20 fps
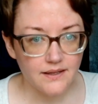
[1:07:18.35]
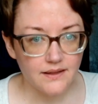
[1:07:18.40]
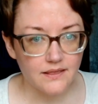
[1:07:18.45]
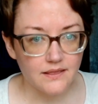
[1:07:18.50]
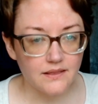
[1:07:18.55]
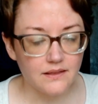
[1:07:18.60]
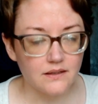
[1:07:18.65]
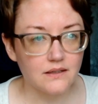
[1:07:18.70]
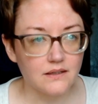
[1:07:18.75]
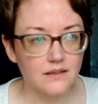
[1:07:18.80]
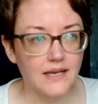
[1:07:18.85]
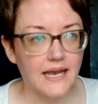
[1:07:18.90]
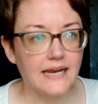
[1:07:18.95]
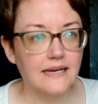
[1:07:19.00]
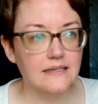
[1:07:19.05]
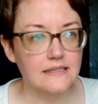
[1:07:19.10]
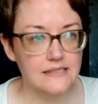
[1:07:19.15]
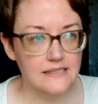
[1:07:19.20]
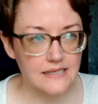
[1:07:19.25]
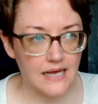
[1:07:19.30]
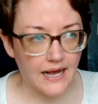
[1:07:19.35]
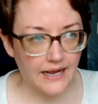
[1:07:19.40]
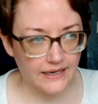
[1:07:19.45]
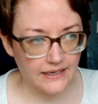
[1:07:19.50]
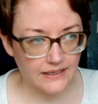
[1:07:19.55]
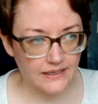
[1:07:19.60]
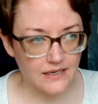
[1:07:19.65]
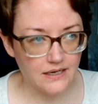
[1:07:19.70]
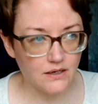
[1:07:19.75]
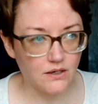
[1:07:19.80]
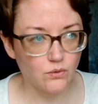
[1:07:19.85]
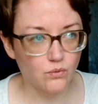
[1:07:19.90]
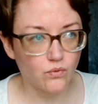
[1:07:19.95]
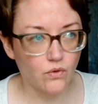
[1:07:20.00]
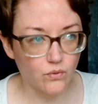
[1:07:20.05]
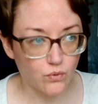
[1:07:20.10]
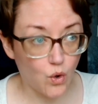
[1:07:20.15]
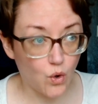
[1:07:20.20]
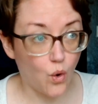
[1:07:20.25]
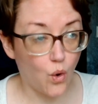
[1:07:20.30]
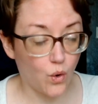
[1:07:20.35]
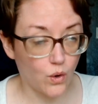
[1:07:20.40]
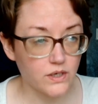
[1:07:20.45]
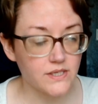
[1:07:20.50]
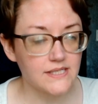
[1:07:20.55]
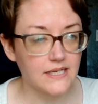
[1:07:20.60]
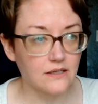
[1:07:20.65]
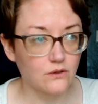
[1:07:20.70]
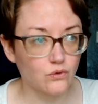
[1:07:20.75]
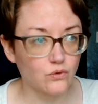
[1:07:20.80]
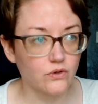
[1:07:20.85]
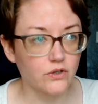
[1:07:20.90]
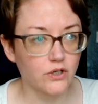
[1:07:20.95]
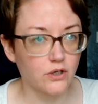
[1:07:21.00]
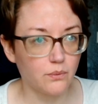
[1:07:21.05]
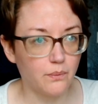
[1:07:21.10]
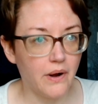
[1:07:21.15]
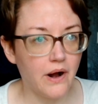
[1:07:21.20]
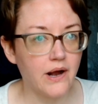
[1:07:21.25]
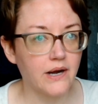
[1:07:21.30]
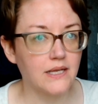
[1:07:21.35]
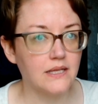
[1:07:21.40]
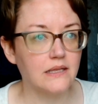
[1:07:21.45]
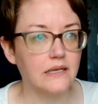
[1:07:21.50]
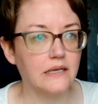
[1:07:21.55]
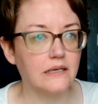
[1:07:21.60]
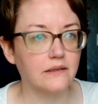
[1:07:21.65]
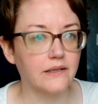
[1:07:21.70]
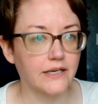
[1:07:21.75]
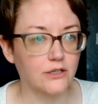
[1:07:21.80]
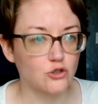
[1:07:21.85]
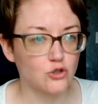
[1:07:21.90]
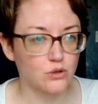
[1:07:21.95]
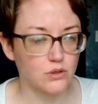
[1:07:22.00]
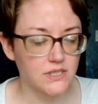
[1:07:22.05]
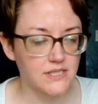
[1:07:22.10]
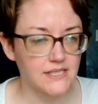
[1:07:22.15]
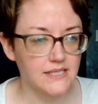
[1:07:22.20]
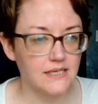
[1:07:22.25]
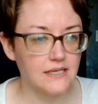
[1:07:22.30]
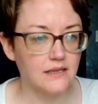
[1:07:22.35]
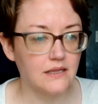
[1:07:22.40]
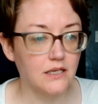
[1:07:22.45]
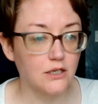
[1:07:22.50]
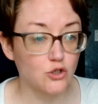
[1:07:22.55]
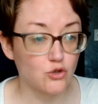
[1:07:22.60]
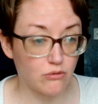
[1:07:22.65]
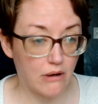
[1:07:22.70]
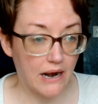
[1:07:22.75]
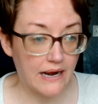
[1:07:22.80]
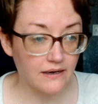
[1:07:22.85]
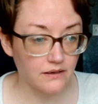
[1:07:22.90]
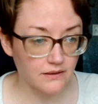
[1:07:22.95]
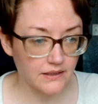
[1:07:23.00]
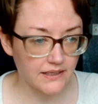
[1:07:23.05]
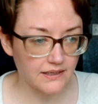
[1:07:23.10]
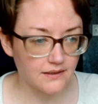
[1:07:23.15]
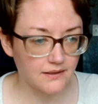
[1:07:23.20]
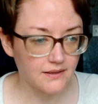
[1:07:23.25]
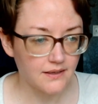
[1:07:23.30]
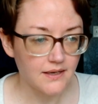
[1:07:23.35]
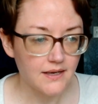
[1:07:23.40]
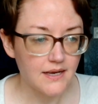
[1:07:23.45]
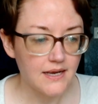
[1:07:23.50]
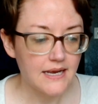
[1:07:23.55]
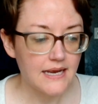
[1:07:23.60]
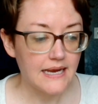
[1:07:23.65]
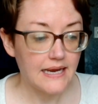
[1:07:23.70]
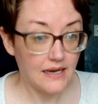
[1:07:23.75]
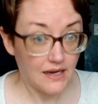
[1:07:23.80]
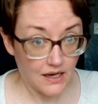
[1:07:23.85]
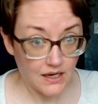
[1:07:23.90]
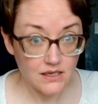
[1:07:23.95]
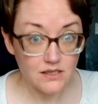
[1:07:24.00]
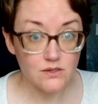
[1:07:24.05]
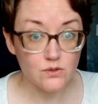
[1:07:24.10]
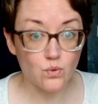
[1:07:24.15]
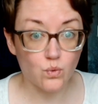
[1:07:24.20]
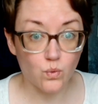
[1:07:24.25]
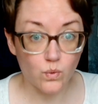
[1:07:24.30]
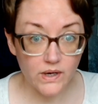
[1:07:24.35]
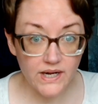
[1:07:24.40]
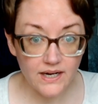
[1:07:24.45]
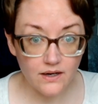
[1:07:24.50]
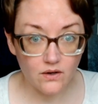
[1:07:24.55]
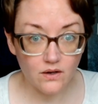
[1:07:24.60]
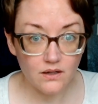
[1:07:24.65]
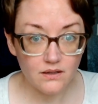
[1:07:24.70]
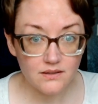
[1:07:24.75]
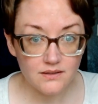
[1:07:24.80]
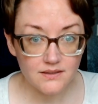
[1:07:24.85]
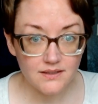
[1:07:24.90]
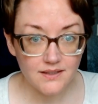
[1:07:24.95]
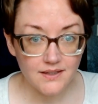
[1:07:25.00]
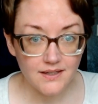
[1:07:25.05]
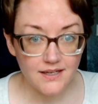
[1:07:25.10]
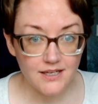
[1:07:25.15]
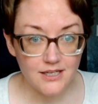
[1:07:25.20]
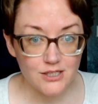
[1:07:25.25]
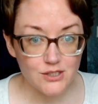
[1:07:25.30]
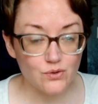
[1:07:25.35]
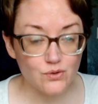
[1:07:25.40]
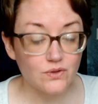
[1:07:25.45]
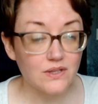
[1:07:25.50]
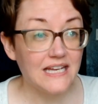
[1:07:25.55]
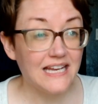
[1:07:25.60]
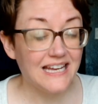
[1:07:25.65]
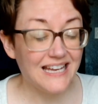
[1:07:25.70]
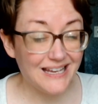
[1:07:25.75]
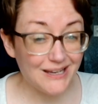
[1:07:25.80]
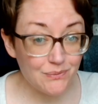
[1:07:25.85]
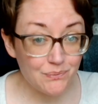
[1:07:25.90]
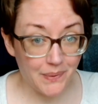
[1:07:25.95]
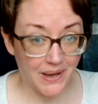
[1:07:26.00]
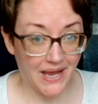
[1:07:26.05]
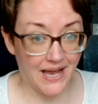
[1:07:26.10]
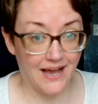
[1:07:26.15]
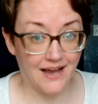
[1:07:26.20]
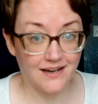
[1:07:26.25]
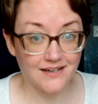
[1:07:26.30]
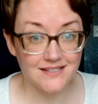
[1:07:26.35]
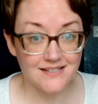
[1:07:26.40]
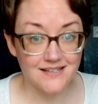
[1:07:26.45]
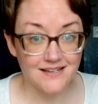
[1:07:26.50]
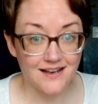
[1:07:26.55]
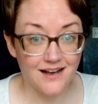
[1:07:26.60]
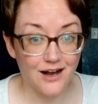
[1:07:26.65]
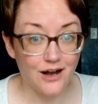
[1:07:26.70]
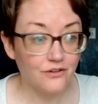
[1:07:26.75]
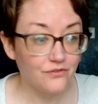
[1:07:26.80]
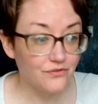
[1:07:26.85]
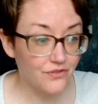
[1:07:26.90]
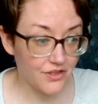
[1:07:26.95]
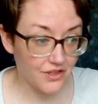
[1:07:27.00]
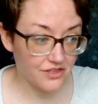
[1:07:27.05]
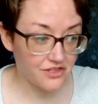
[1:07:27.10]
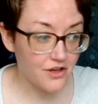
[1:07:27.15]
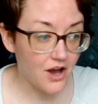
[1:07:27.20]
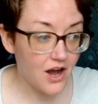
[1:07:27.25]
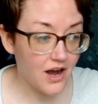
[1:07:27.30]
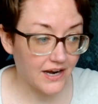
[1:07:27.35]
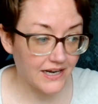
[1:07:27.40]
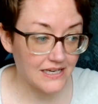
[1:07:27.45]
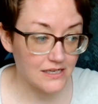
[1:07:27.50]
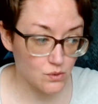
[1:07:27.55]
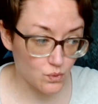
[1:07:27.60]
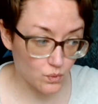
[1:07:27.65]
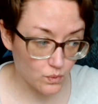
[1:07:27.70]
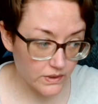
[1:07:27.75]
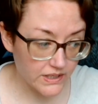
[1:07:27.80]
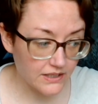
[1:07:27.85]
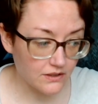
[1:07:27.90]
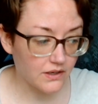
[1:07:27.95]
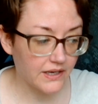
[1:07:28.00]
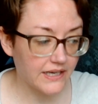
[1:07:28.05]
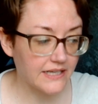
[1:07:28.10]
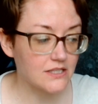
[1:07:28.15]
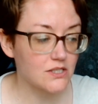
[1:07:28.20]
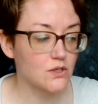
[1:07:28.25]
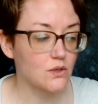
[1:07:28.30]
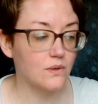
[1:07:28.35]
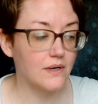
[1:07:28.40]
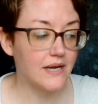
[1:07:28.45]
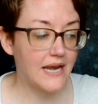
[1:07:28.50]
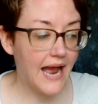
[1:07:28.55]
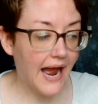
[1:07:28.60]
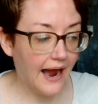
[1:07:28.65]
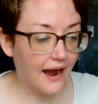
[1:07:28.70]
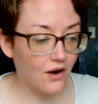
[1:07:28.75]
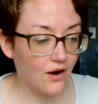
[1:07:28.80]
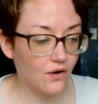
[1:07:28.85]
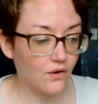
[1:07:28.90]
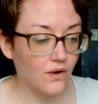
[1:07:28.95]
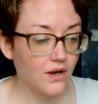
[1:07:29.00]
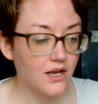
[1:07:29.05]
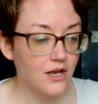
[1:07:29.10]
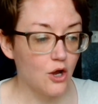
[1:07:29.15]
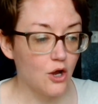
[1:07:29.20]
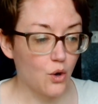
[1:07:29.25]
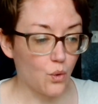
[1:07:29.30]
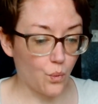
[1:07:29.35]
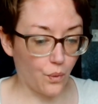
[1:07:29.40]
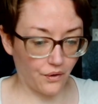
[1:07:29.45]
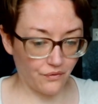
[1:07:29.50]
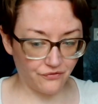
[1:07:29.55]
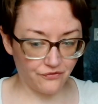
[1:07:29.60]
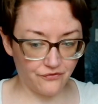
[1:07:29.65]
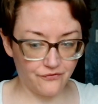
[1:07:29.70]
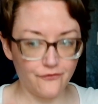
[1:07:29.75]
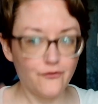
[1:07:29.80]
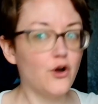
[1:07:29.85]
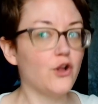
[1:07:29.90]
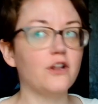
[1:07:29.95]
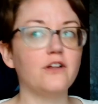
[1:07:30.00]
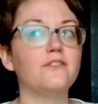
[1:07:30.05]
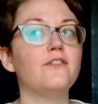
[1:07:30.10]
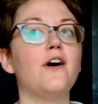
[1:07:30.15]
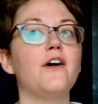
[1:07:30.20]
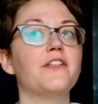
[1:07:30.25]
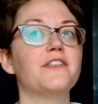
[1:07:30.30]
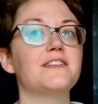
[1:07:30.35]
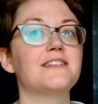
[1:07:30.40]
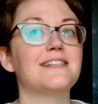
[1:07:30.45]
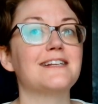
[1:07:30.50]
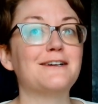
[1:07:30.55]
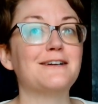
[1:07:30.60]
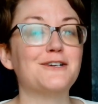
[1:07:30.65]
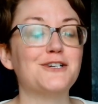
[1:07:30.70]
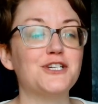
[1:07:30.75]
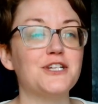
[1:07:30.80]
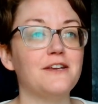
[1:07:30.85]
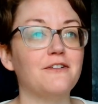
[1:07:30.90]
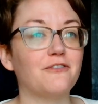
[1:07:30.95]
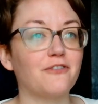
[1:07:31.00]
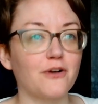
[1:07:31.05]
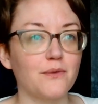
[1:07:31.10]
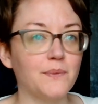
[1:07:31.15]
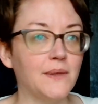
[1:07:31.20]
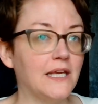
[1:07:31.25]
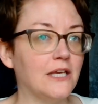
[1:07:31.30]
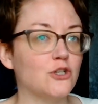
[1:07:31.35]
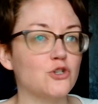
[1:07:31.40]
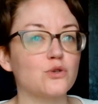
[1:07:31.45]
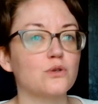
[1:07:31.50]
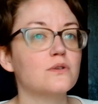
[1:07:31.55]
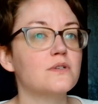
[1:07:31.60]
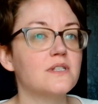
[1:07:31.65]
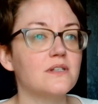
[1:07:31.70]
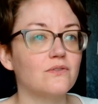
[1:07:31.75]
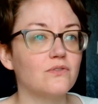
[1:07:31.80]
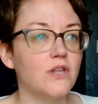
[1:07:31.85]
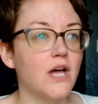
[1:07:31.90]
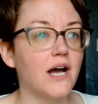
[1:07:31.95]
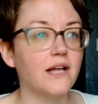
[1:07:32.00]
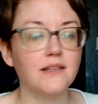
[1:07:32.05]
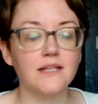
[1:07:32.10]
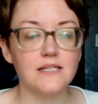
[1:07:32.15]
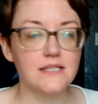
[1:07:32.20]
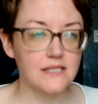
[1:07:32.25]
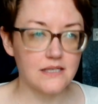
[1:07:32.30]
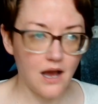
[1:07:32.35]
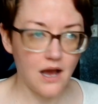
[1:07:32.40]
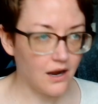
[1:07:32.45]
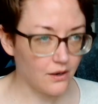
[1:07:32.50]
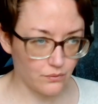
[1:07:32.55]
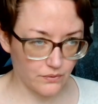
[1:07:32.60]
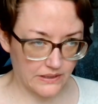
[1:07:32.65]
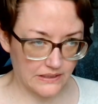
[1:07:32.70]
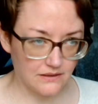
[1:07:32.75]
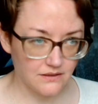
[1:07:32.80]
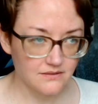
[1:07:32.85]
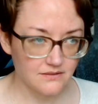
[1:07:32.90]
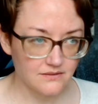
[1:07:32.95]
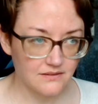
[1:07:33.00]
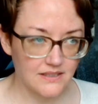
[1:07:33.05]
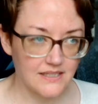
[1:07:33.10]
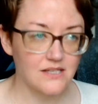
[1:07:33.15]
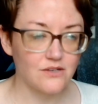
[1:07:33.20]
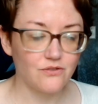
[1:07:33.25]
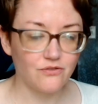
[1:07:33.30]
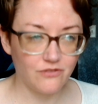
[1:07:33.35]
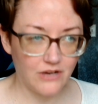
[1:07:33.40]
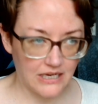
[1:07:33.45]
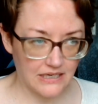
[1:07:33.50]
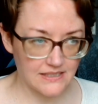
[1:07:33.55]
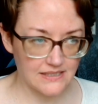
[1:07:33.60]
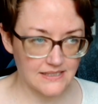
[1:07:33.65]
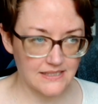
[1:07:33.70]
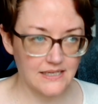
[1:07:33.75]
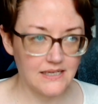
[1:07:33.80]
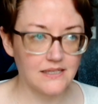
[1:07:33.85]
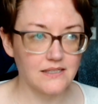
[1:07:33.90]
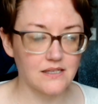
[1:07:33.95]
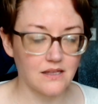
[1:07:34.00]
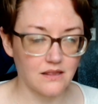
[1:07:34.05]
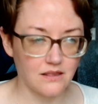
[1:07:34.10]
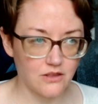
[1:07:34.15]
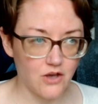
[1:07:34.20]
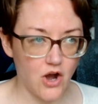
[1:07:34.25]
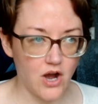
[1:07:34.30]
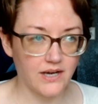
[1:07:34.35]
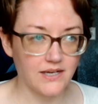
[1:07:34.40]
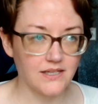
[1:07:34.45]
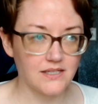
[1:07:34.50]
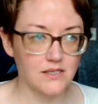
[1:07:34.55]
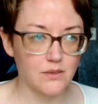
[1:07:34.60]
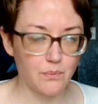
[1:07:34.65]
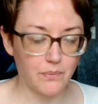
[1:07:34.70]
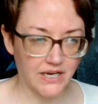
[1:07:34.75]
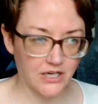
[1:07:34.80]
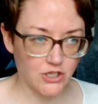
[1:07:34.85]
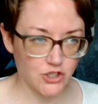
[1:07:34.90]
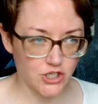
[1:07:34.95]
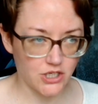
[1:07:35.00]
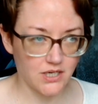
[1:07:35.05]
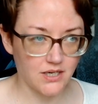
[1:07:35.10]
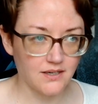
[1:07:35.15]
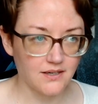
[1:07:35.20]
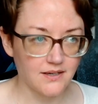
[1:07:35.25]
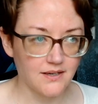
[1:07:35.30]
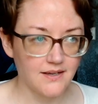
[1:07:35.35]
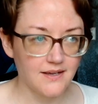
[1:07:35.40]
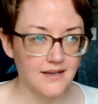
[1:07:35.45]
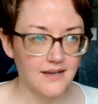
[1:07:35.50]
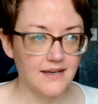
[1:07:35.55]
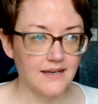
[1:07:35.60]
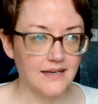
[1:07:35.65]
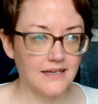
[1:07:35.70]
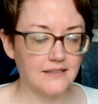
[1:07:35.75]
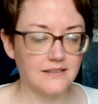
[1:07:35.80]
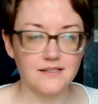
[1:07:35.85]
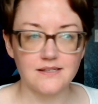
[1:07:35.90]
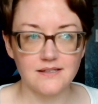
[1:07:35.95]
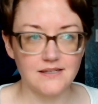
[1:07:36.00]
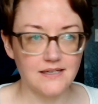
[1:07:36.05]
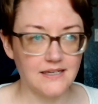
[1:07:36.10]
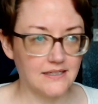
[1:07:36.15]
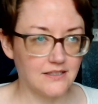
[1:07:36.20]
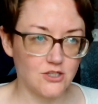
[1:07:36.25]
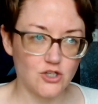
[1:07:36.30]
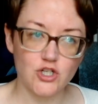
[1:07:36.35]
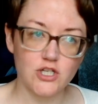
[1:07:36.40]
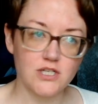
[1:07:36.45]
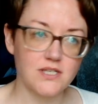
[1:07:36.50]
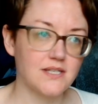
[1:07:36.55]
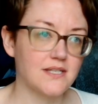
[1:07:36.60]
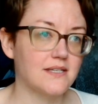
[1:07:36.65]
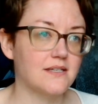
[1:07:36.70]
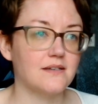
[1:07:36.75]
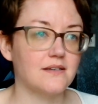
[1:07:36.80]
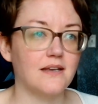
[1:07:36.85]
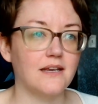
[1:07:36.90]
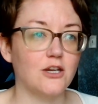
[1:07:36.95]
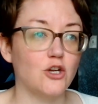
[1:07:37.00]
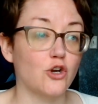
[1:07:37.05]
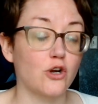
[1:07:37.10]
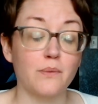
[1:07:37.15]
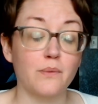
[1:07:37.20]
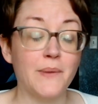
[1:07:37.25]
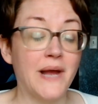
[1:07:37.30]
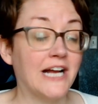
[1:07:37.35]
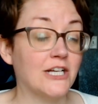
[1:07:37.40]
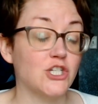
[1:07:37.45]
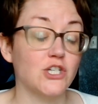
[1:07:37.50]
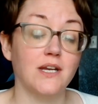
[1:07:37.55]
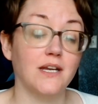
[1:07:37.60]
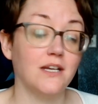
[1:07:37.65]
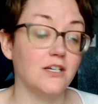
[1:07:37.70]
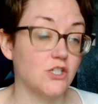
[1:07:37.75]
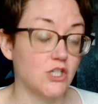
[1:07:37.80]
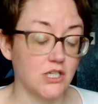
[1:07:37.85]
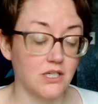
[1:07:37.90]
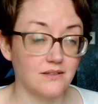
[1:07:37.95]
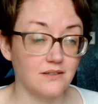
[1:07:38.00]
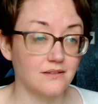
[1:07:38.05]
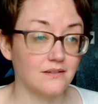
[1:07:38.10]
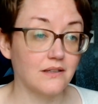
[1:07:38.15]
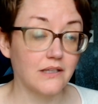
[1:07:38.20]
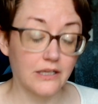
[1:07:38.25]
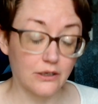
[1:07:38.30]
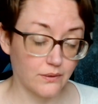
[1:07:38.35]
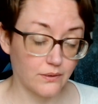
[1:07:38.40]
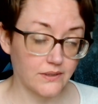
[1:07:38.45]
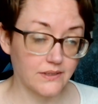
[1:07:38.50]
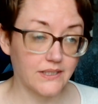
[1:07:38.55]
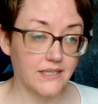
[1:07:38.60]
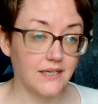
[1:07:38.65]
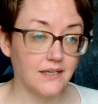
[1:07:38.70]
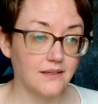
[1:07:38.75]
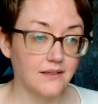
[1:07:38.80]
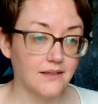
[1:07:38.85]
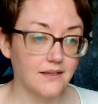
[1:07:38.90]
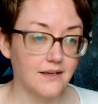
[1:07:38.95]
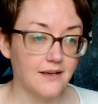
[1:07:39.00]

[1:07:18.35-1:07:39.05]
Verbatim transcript: The anxiety coursing through your body, the electricity, the adrenaline is real. So the impact of the thought is real. And so now we're full of all this energy from the intrusive thought that's not real, that's a fantasy, it's a thought, it's a picture it's it's just your imagination, literally.